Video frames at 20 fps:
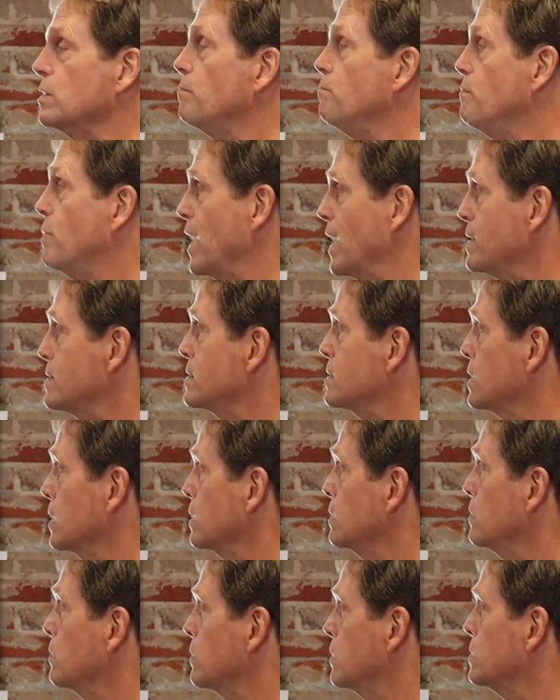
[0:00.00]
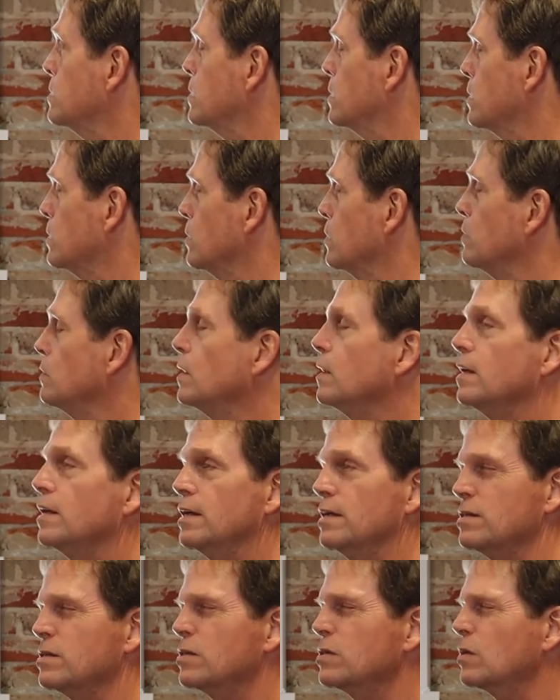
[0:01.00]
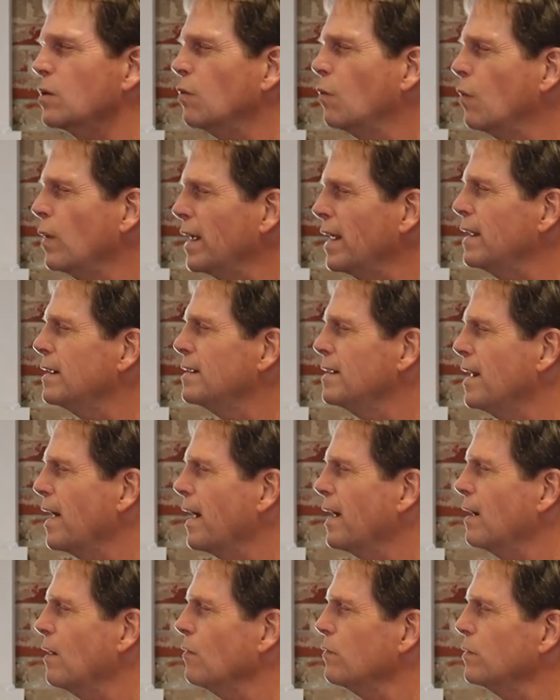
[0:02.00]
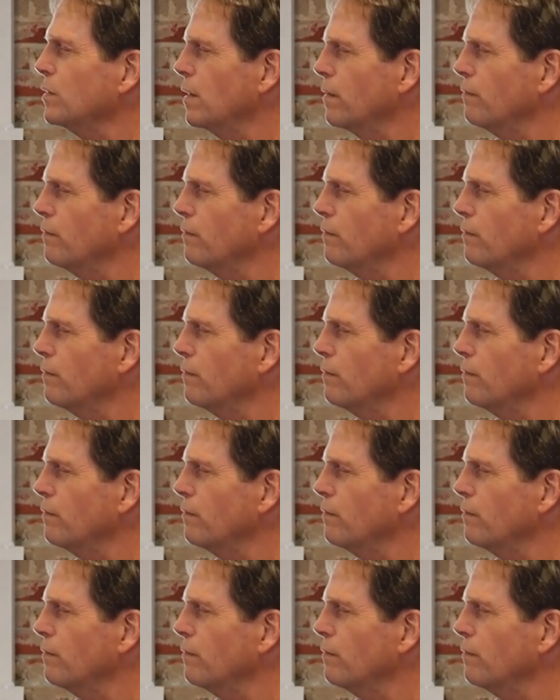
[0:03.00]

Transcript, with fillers: the best thing you can do is squint down